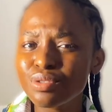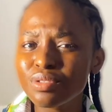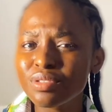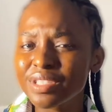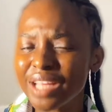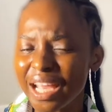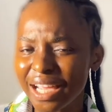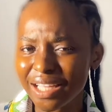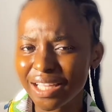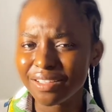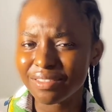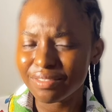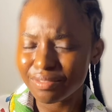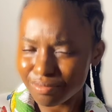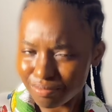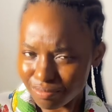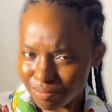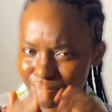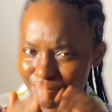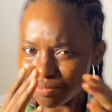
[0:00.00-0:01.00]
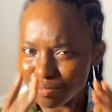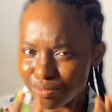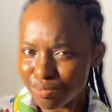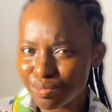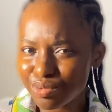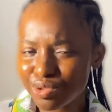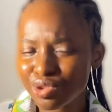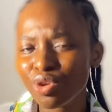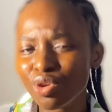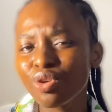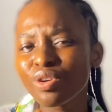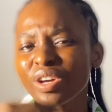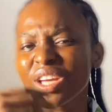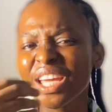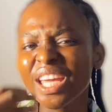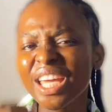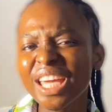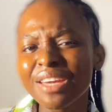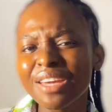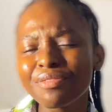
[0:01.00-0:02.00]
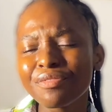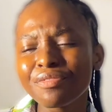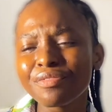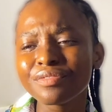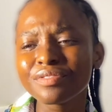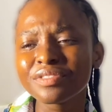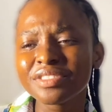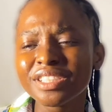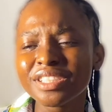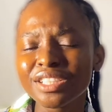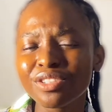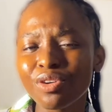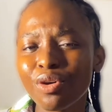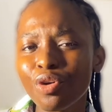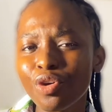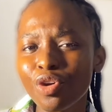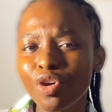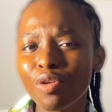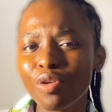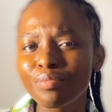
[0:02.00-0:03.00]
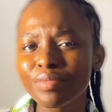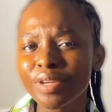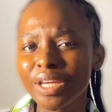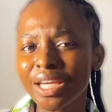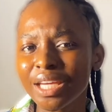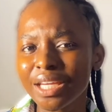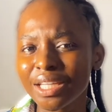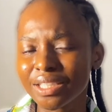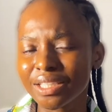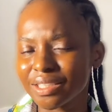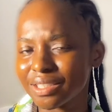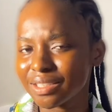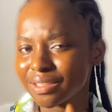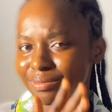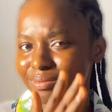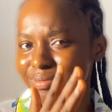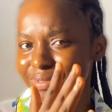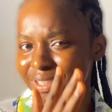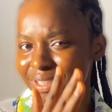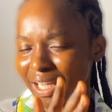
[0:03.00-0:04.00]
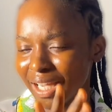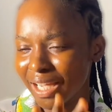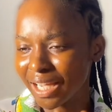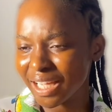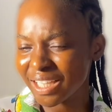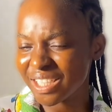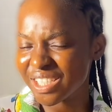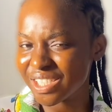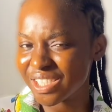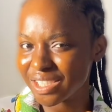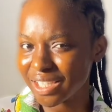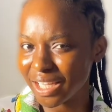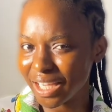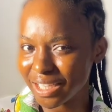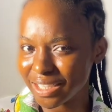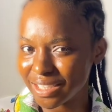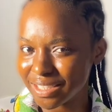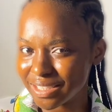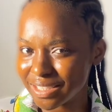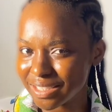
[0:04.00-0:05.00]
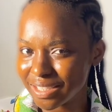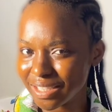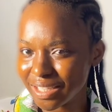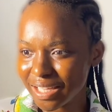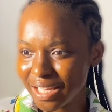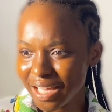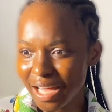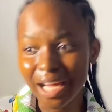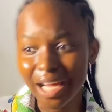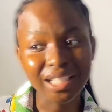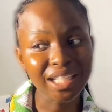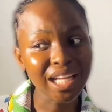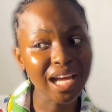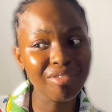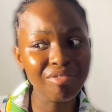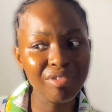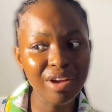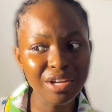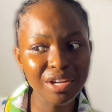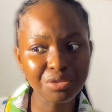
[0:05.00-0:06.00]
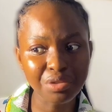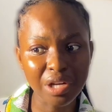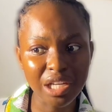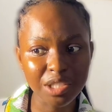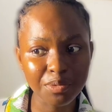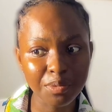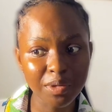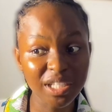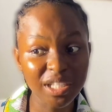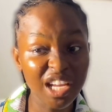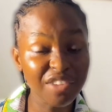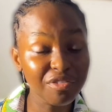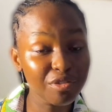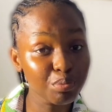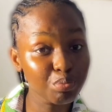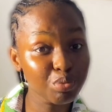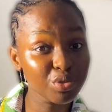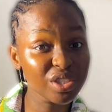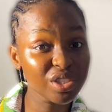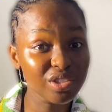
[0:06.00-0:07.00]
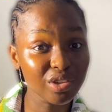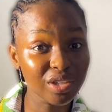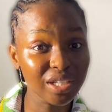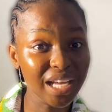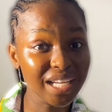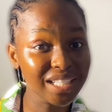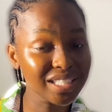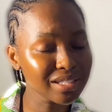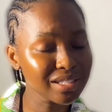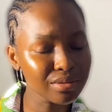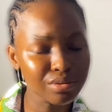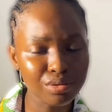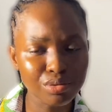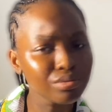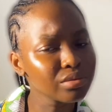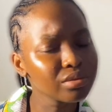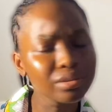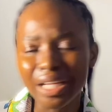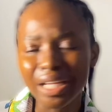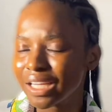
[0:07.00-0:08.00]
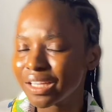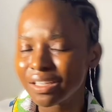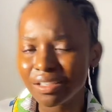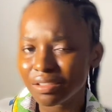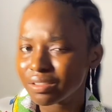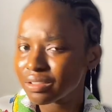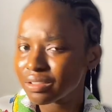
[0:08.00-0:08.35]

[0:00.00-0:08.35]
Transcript: Like, so if they don't come in darker shades, and they are very transparent, that if you put it on light, it will, like,